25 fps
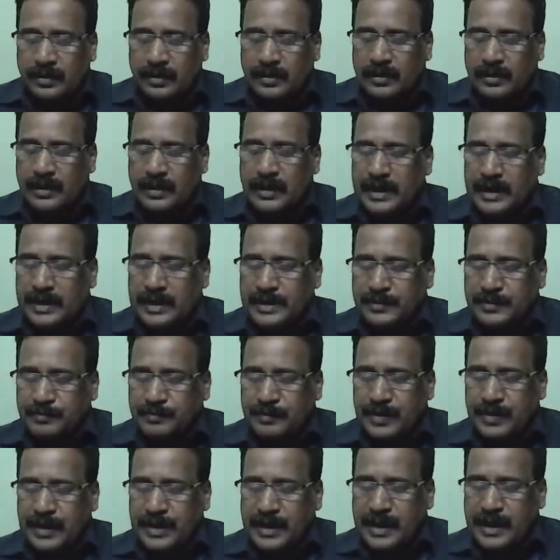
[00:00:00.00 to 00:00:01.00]
Let
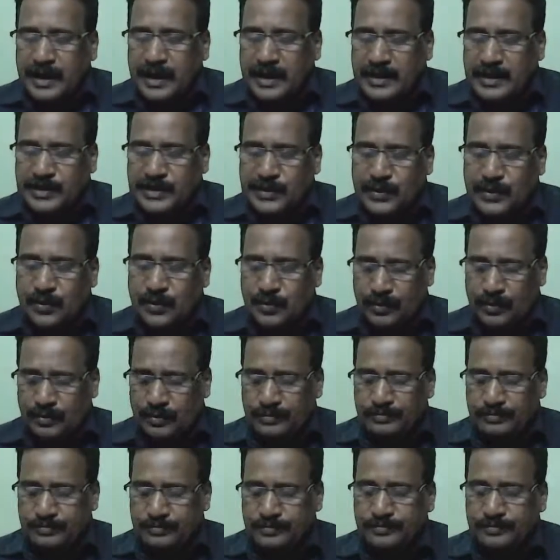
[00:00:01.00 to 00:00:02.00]
Pk is true.
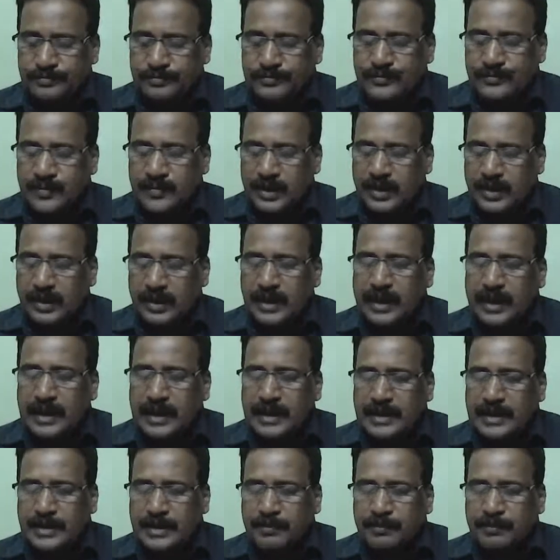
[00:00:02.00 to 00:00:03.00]

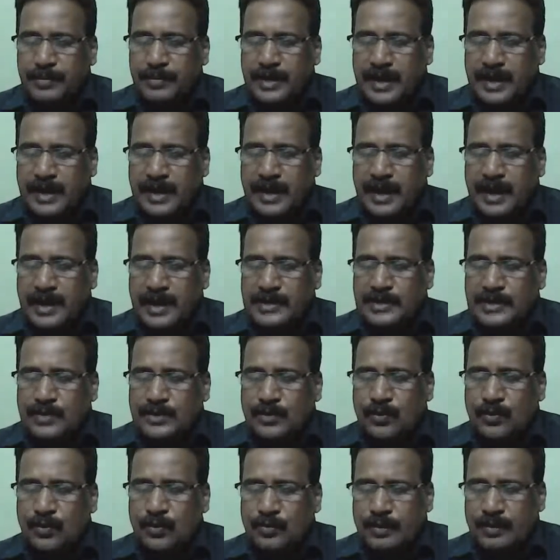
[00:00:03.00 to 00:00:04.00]
Let Pk is
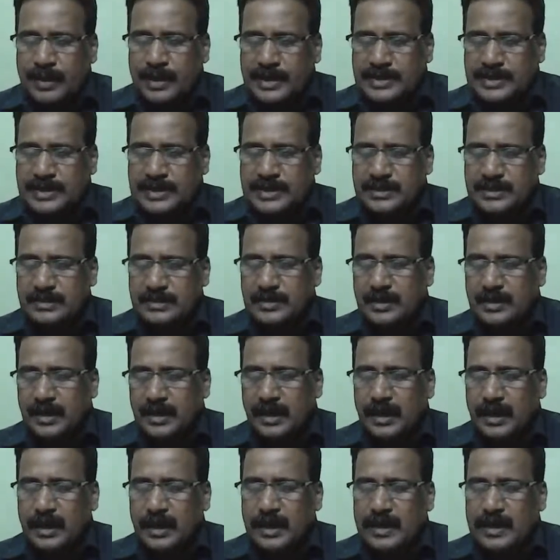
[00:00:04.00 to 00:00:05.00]
true means
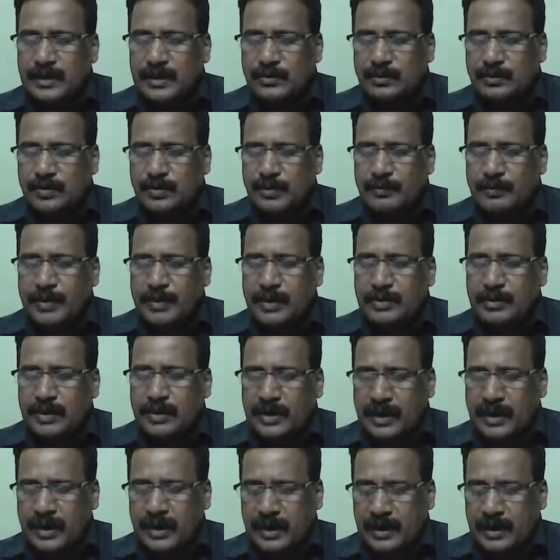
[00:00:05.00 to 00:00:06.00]
a to the power
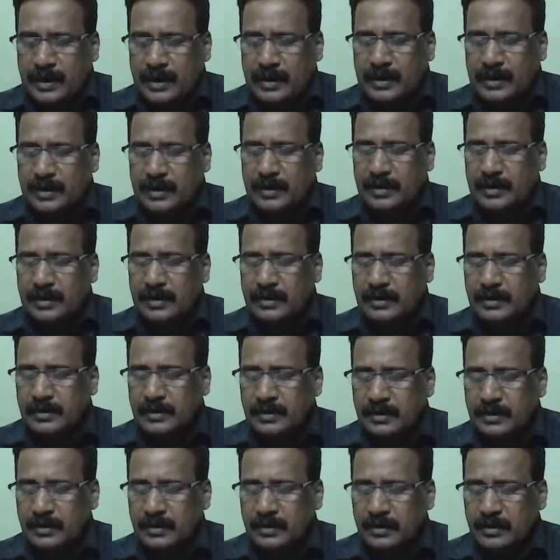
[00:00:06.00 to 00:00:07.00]
k,
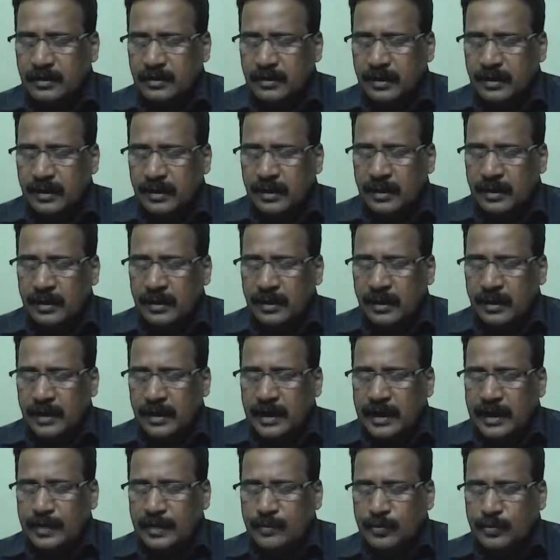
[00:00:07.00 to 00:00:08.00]

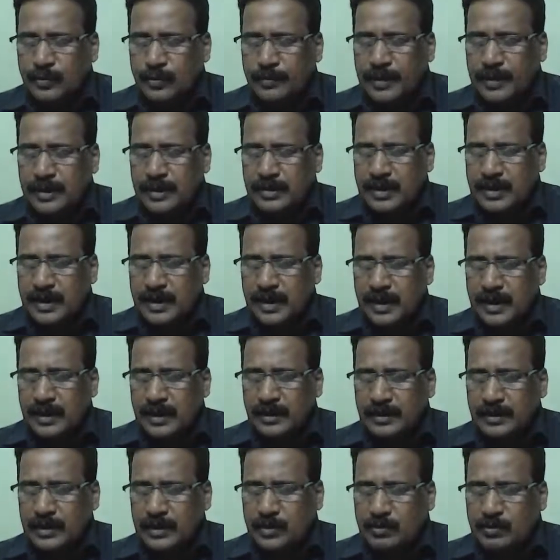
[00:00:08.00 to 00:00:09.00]
a to the power
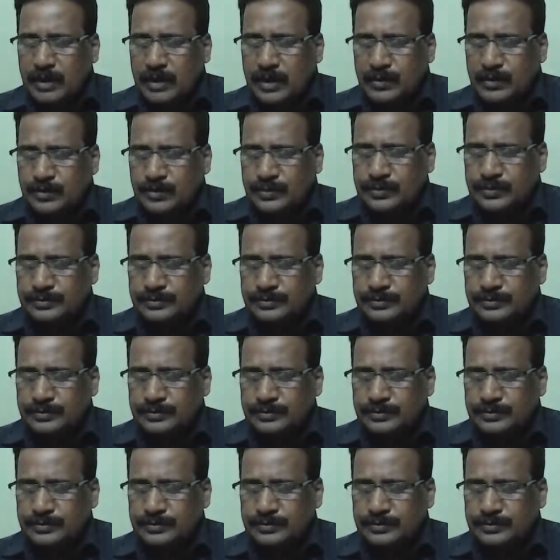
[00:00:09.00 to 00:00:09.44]
k equal to,